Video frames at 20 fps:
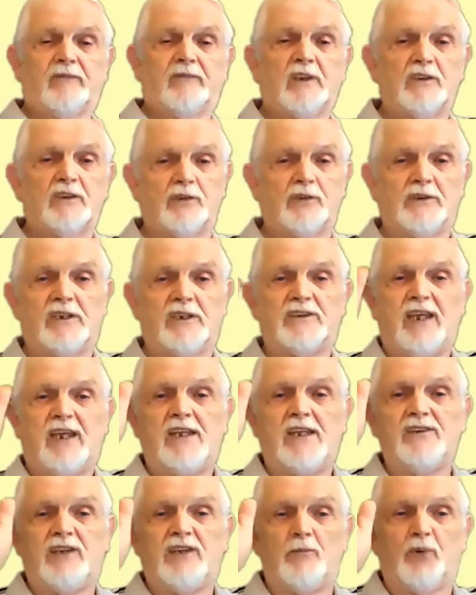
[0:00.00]
So they
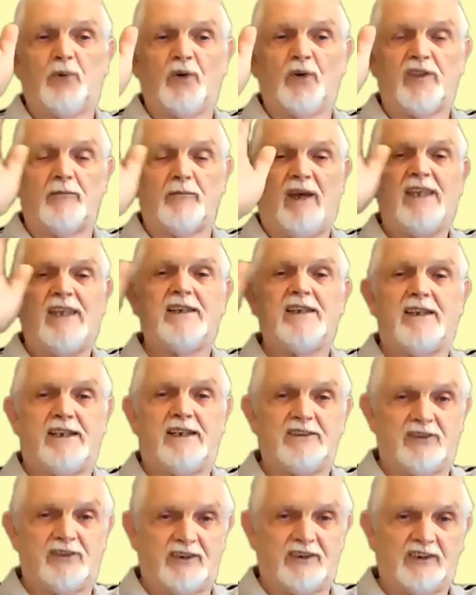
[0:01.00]
tend to both
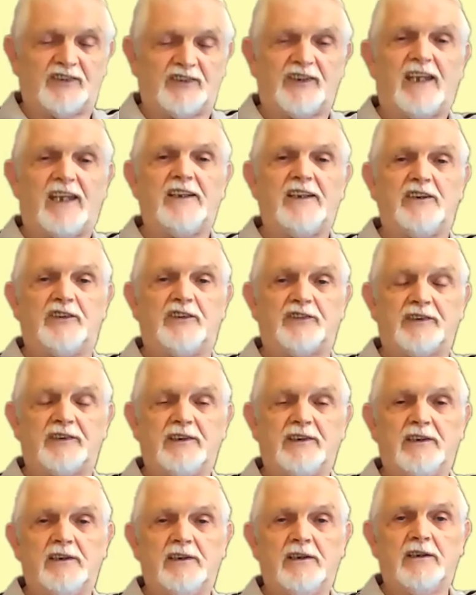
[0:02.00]
migrate to the sides,
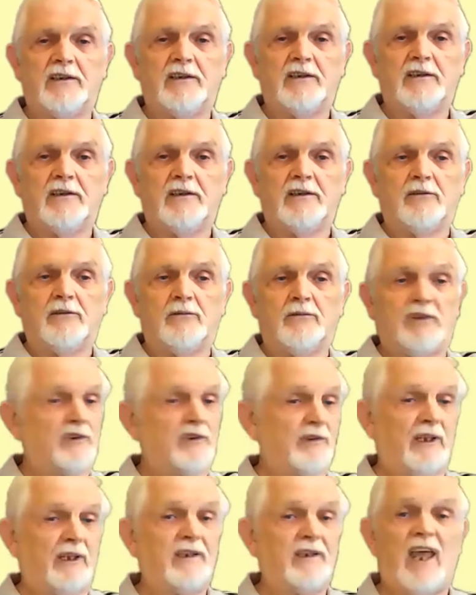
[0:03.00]
which
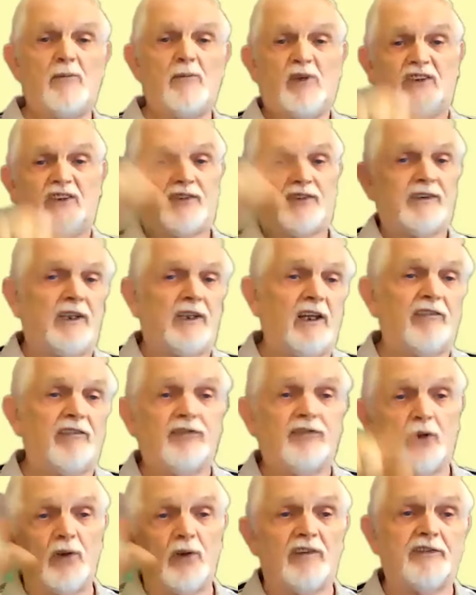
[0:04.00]
inhibits a
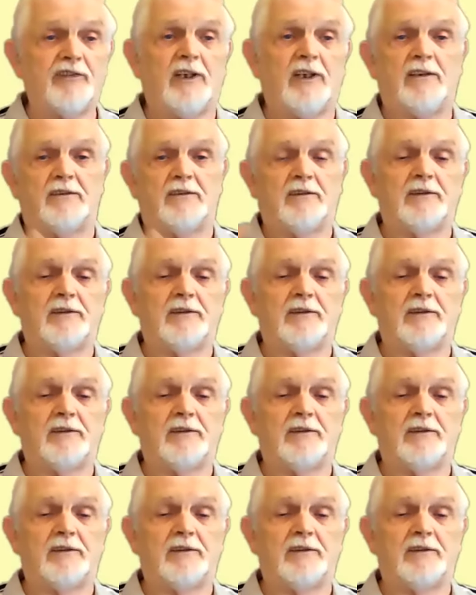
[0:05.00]
flow of current.